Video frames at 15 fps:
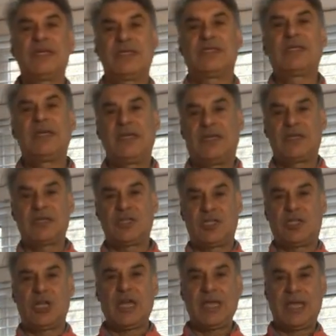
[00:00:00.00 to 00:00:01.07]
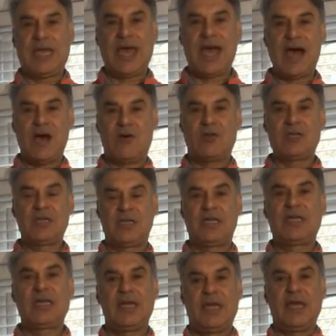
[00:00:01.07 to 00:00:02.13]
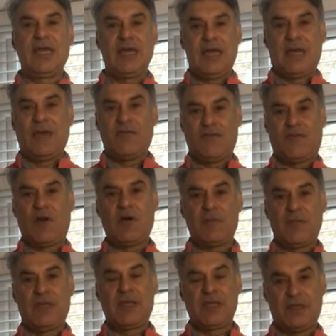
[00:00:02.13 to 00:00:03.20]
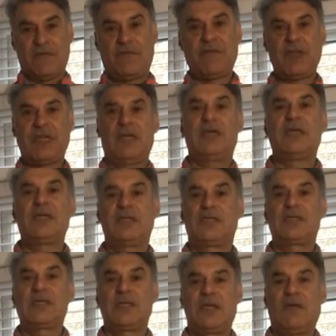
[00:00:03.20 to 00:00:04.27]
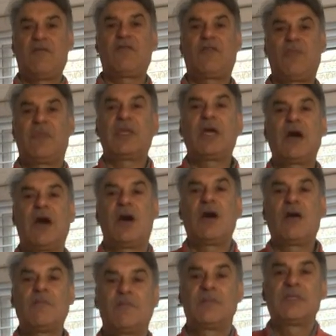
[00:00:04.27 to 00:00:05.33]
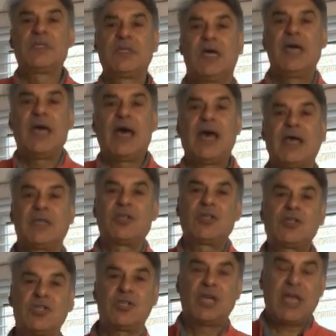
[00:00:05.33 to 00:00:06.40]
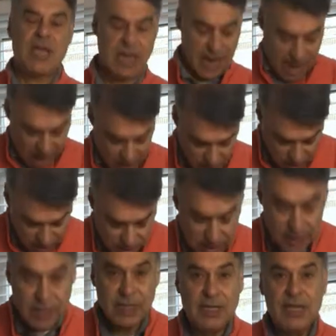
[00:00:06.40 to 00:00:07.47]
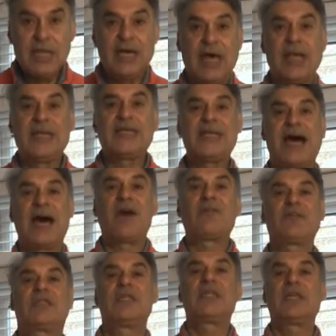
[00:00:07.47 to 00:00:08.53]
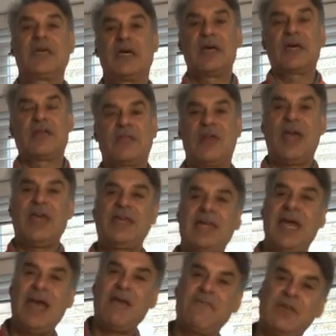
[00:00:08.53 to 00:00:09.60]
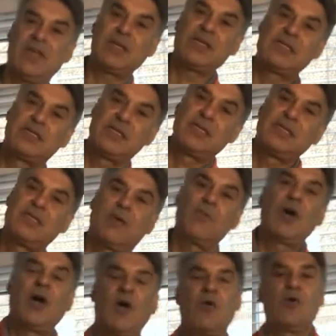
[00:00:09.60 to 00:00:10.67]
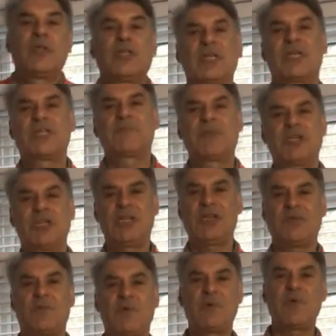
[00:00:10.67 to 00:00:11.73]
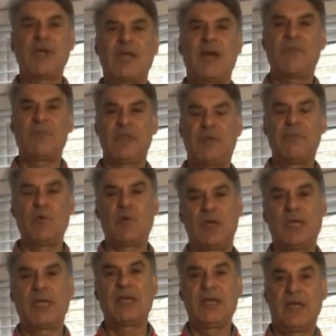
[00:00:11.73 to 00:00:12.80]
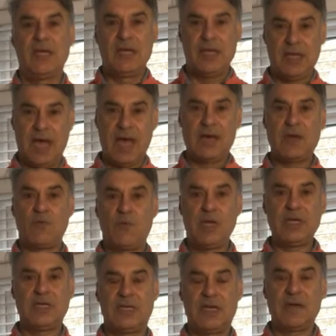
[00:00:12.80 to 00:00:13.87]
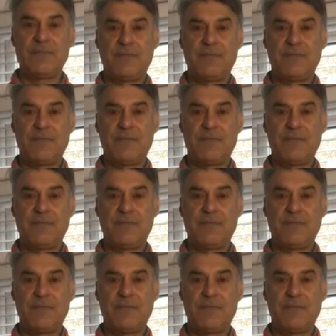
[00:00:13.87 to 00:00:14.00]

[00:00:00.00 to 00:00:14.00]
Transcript: is to shake out from the fingers, from the arms, and just shake out and down to the earth any heaviness that we're holding, especially when we wake up in the morning and in winter.